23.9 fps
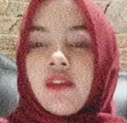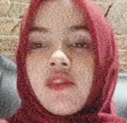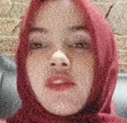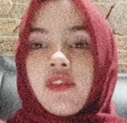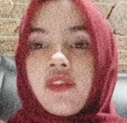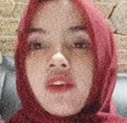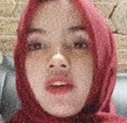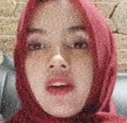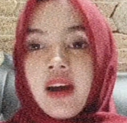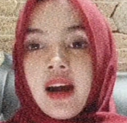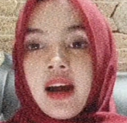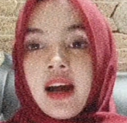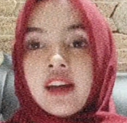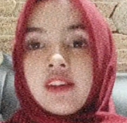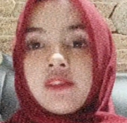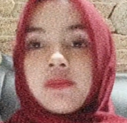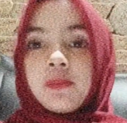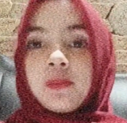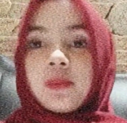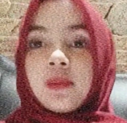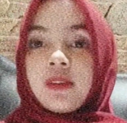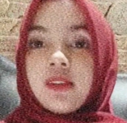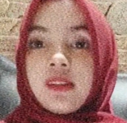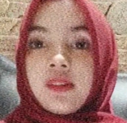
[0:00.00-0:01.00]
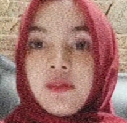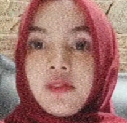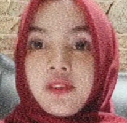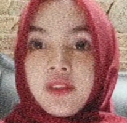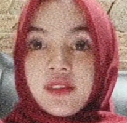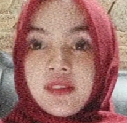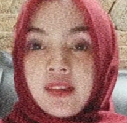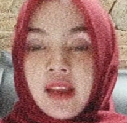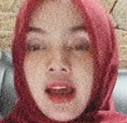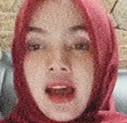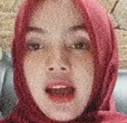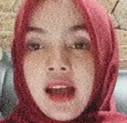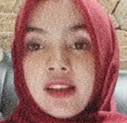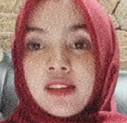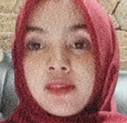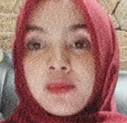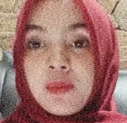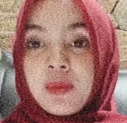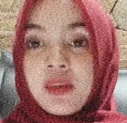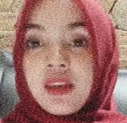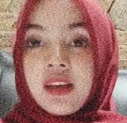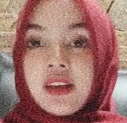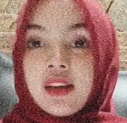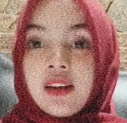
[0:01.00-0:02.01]
Run plus as
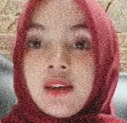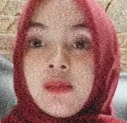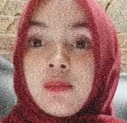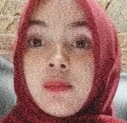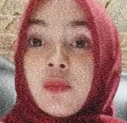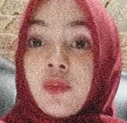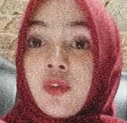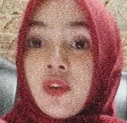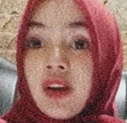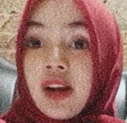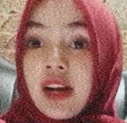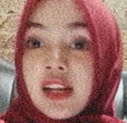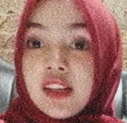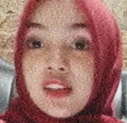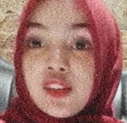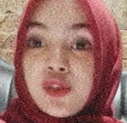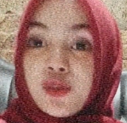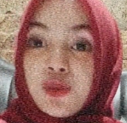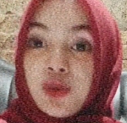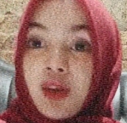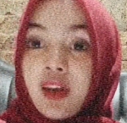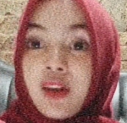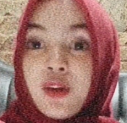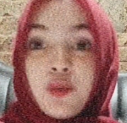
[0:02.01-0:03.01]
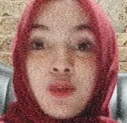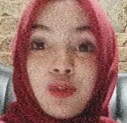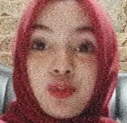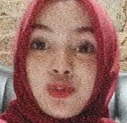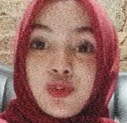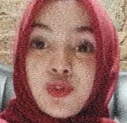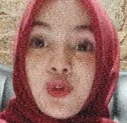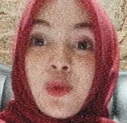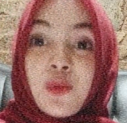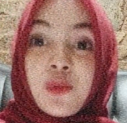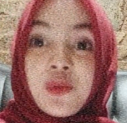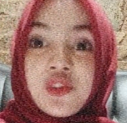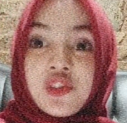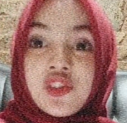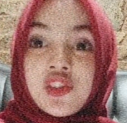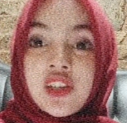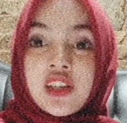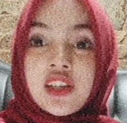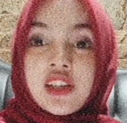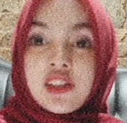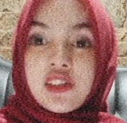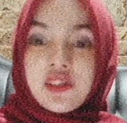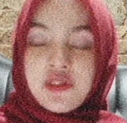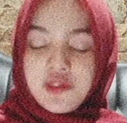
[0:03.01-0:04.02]
become runs, and also which
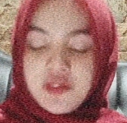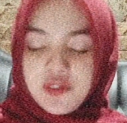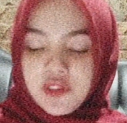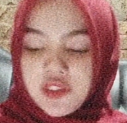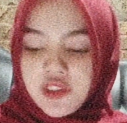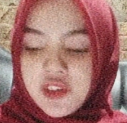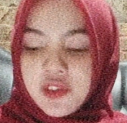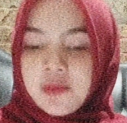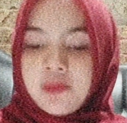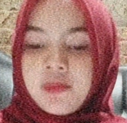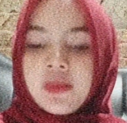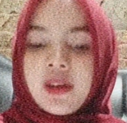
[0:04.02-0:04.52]
is verb.